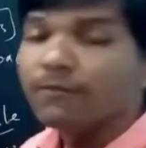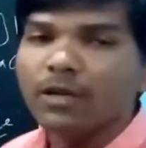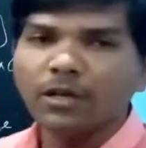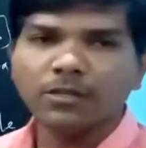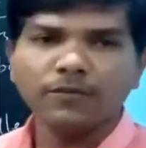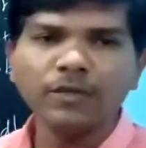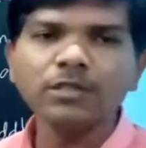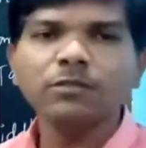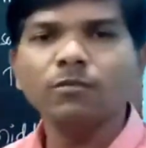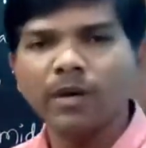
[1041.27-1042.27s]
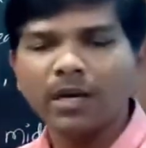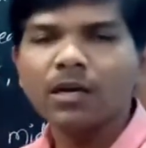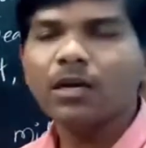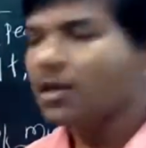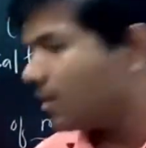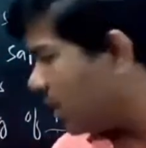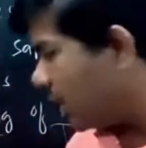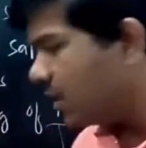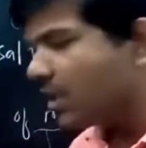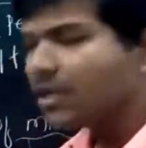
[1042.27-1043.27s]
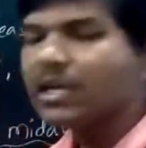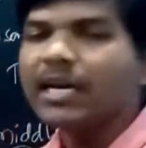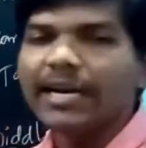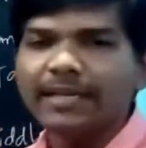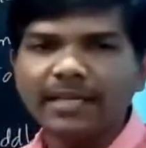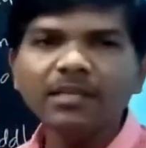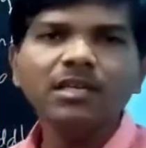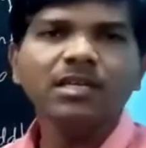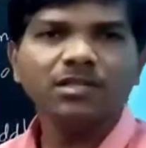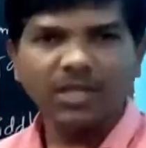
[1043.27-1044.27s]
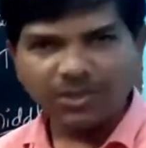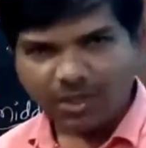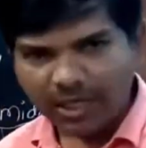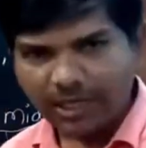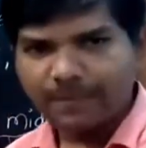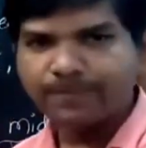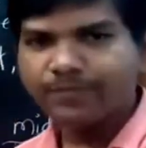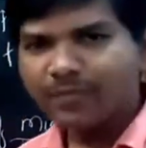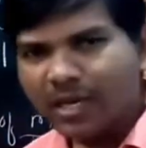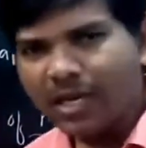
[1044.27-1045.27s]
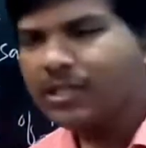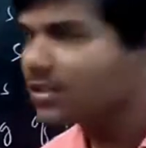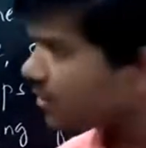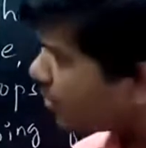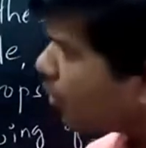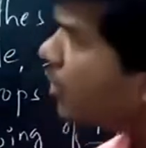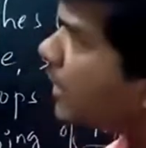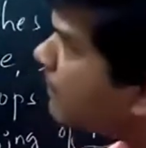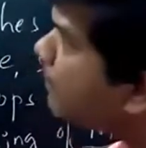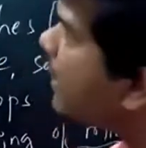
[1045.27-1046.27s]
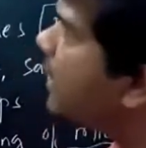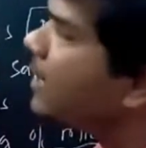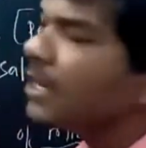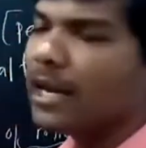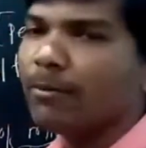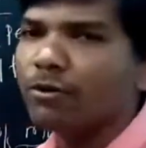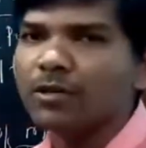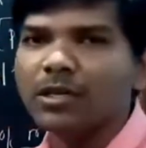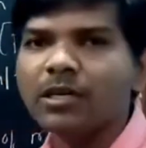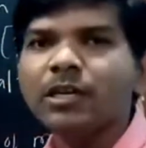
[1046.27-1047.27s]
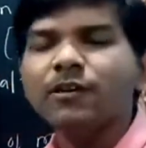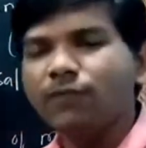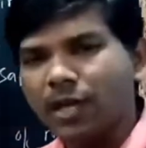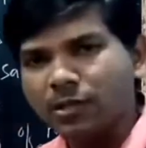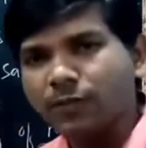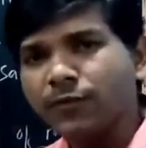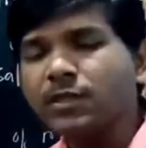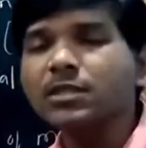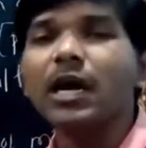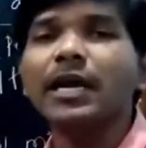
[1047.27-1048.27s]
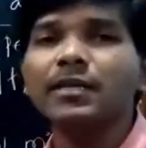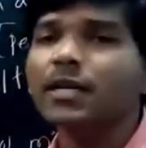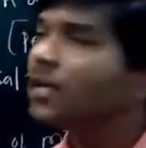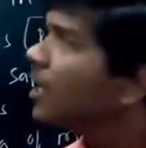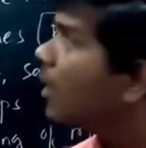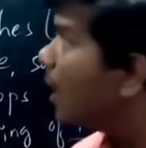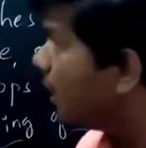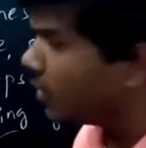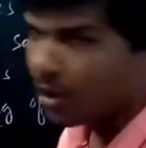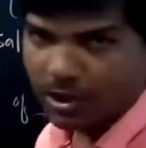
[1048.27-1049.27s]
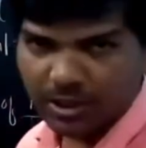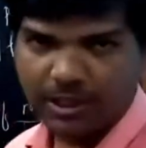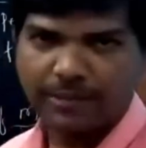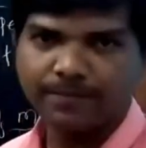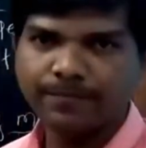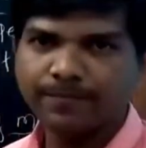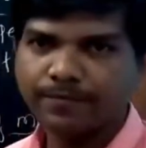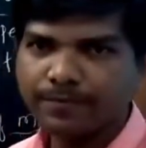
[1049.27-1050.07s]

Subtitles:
philosophers were in the 18th century. Let's go deeply about the philosophers and their ideology.